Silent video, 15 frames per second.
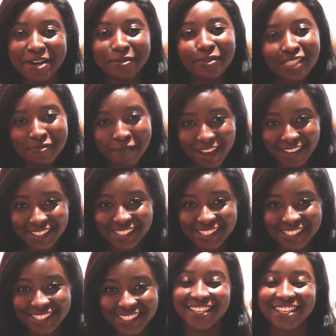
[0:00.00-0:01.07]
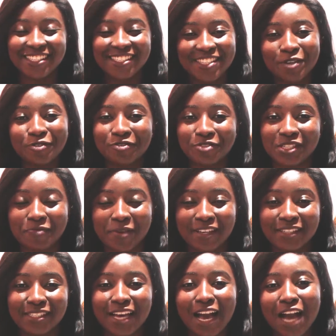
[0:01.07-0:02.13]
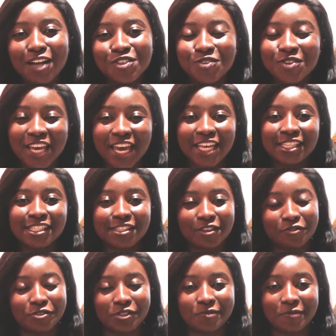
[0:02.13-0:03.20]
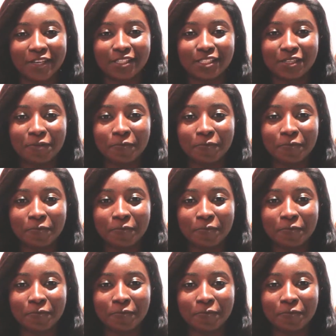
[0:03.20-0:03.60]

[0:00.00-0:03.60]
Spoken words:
respect, self-respect. How do you gain self-respect?